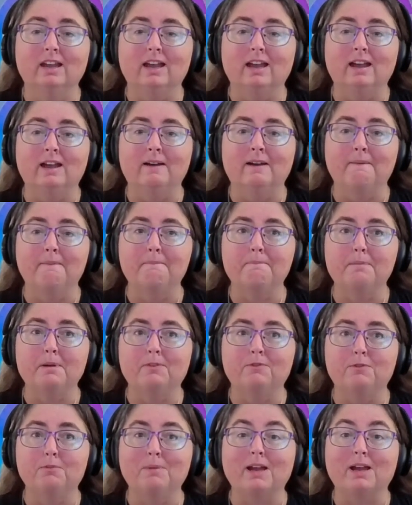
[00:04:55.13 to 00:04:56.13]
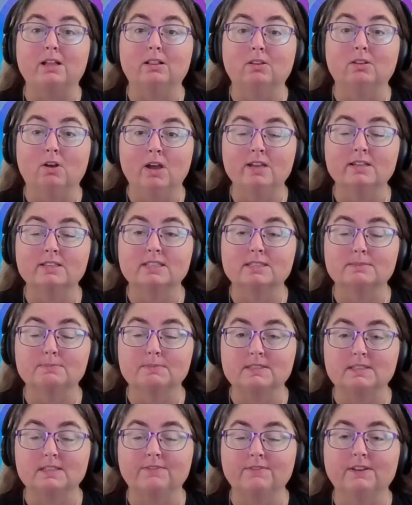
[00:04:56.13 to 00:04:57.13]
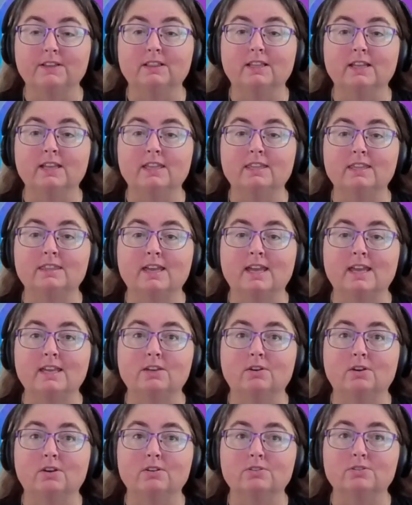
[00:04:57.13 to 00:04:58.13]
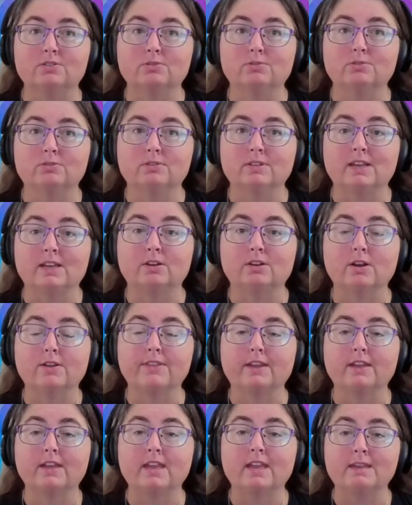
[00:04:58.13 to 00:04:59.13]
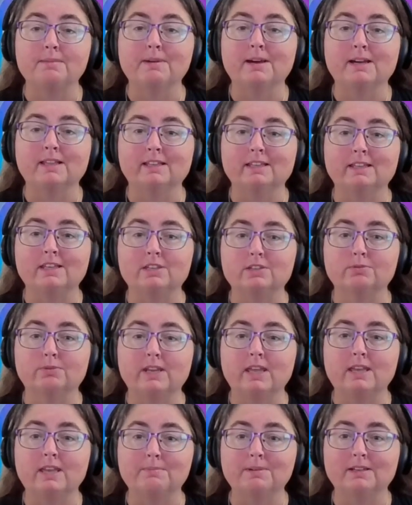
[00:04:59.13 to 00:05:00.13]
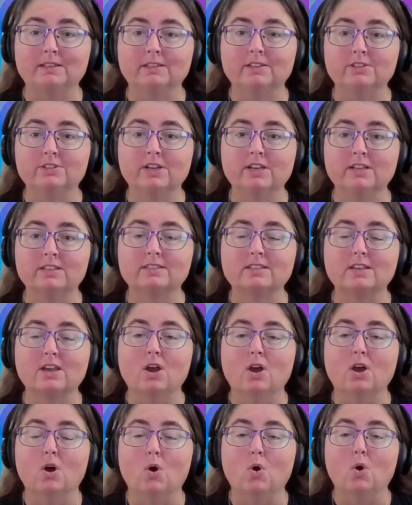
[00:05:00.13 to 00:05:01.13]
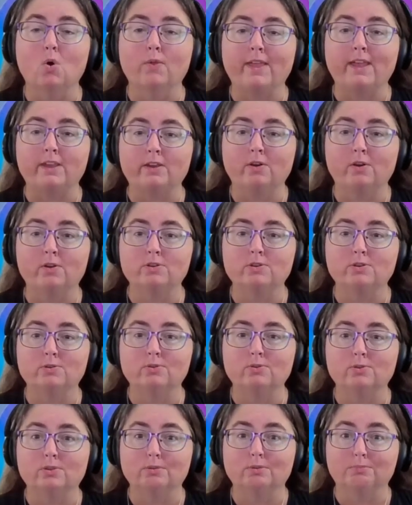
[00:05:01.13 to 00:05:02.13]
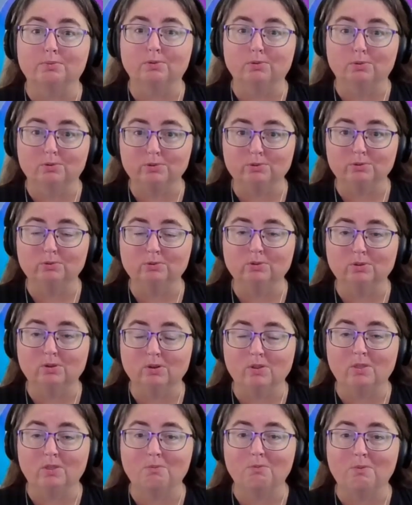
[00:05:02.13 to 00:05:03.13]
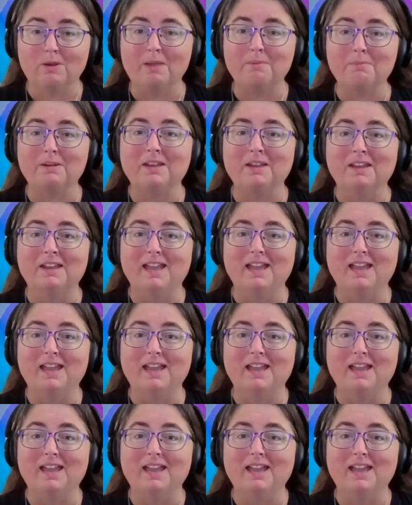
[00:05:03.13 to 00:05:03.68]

But for my clients specifically, they can either email it into an email address, or they go to the portal on the web